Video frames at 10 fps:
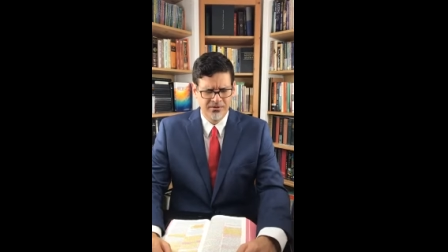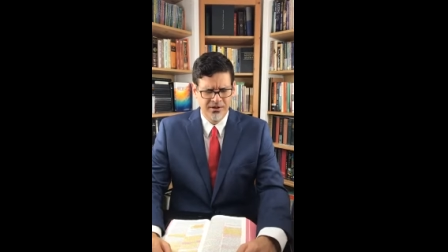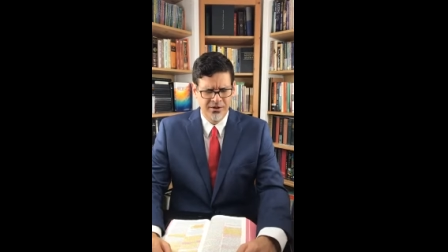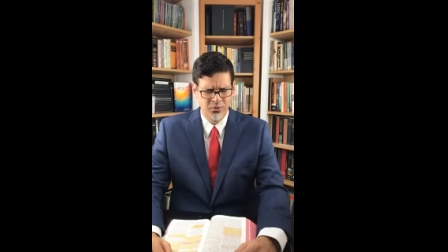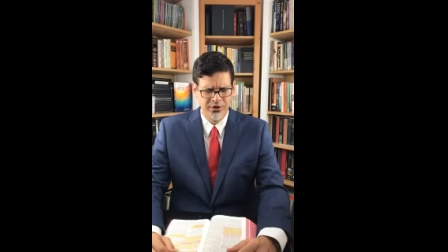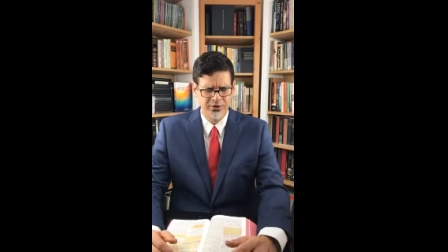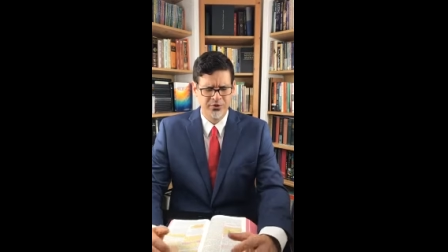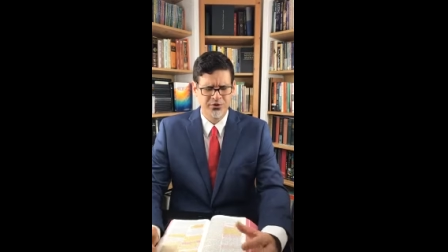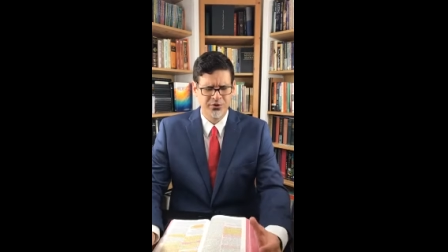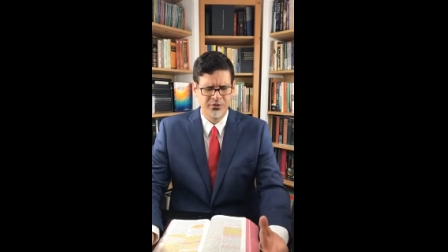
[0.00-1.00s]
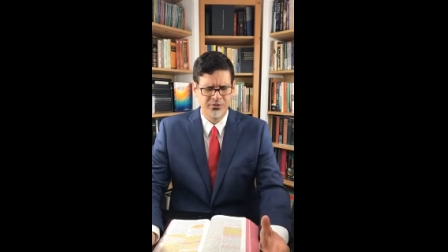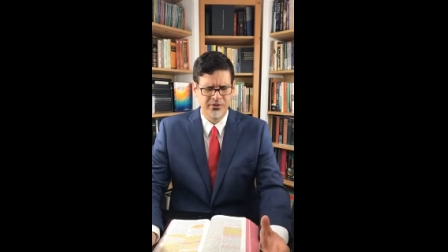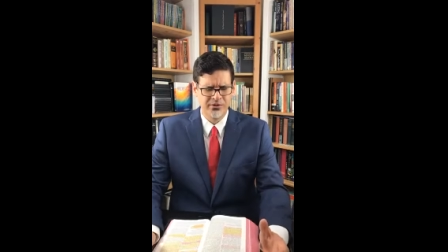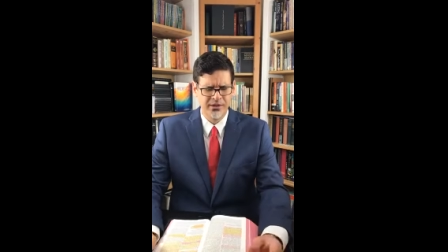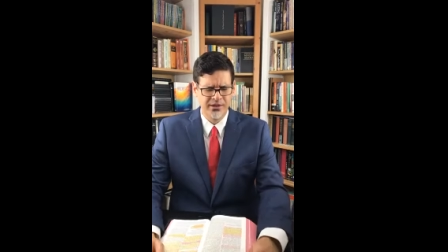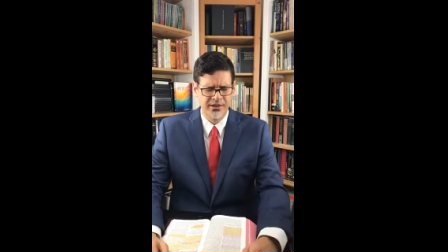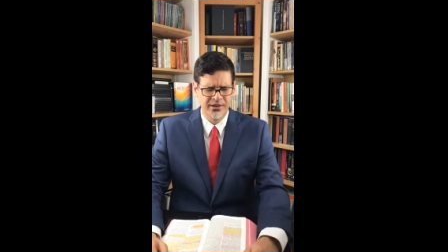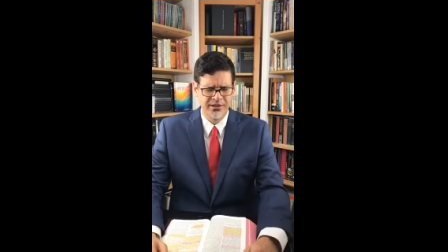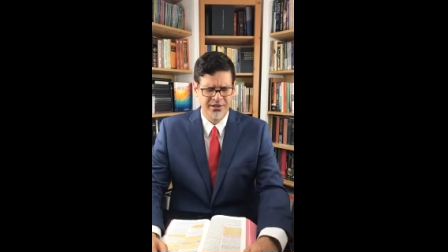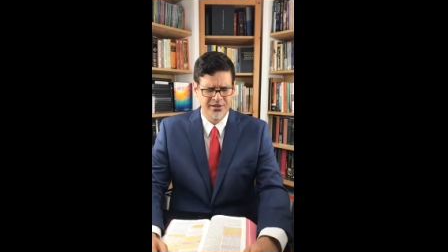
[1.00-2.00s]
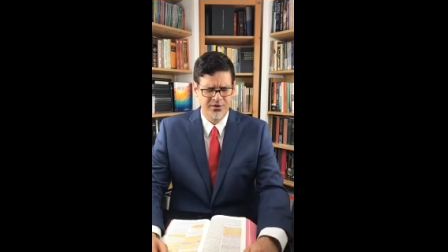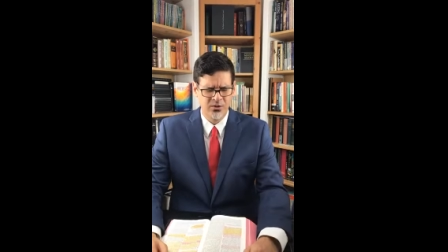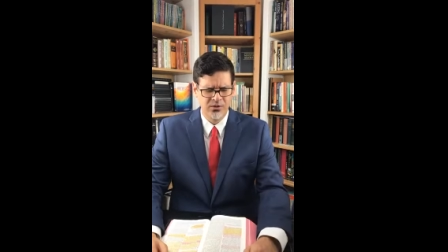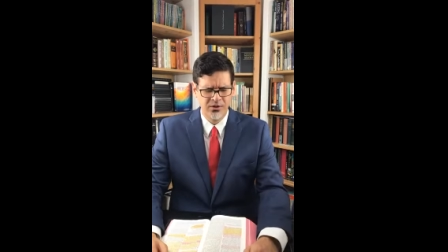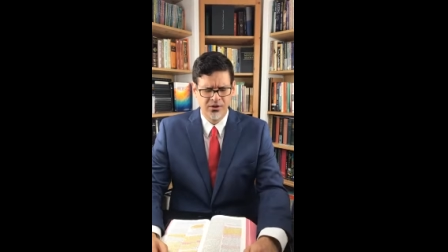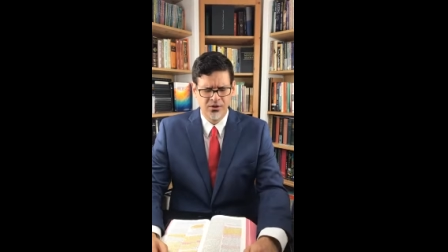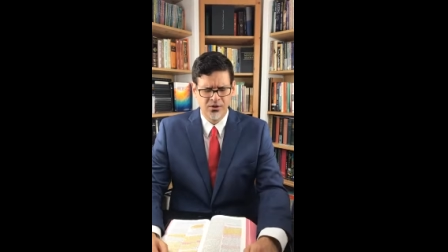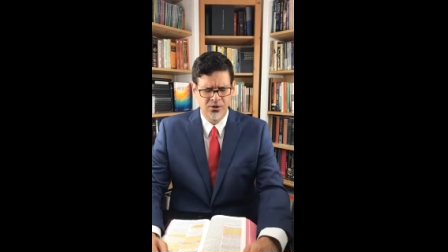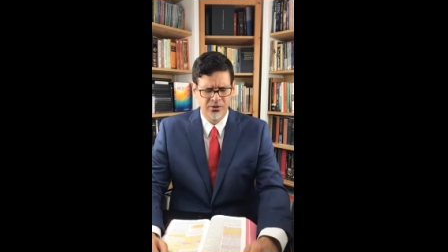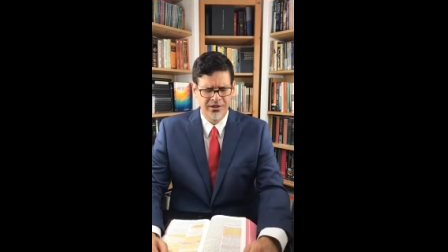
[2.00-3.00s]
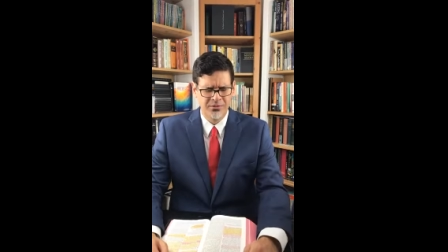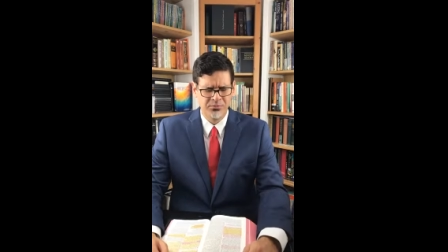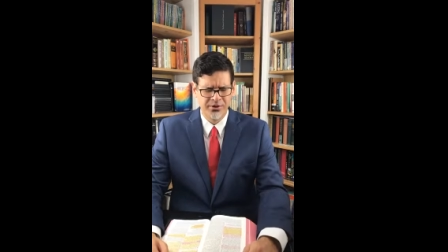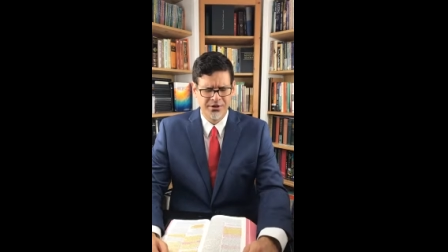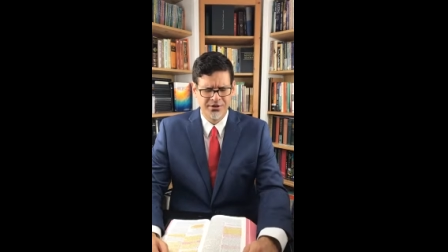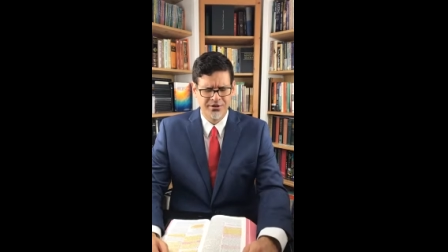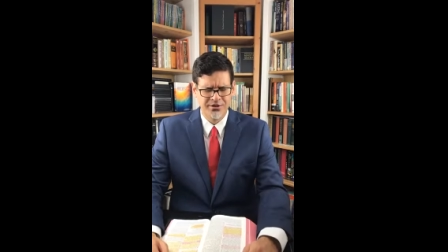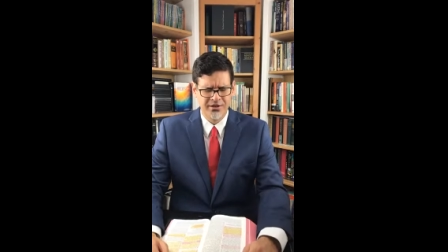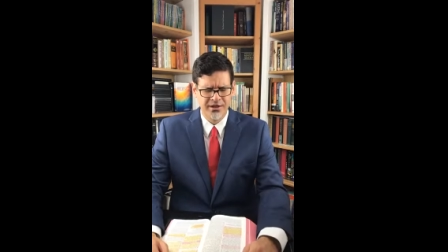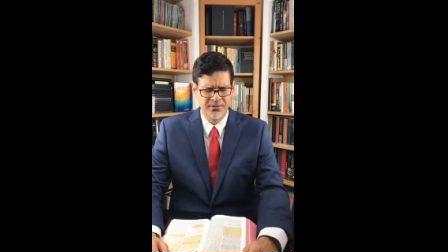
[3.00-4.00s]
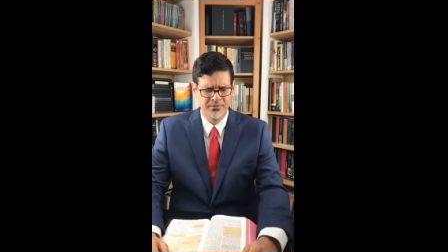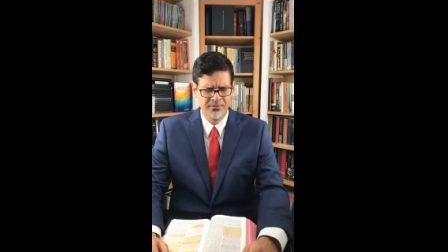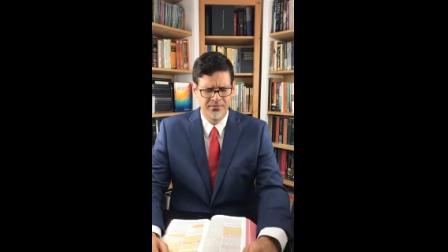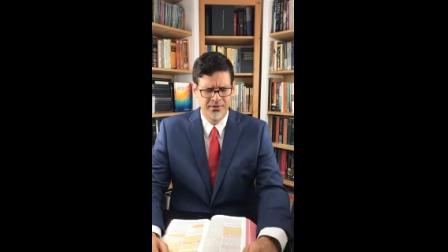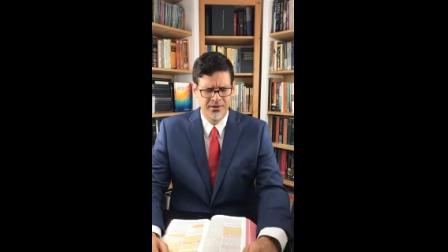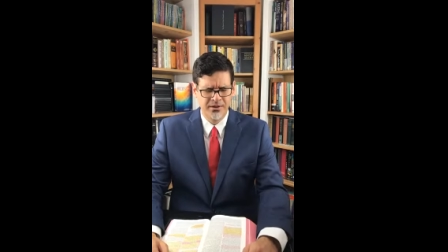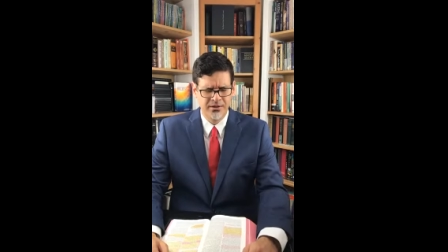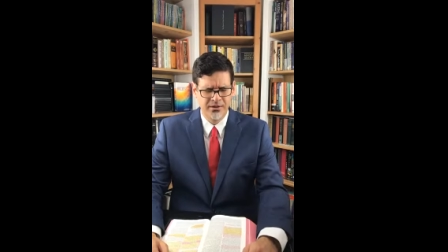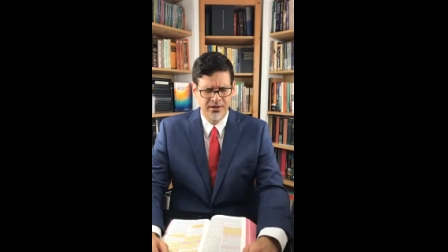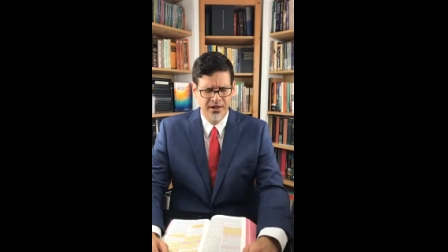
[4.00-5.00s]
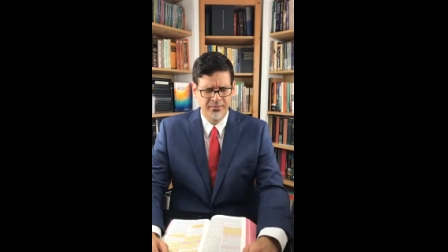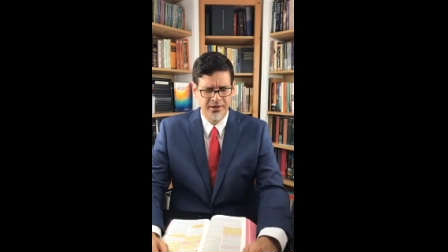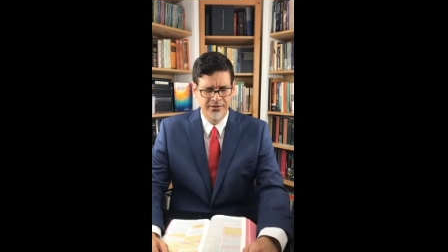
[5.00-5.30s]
and we do so in his holy and precious name. Amen.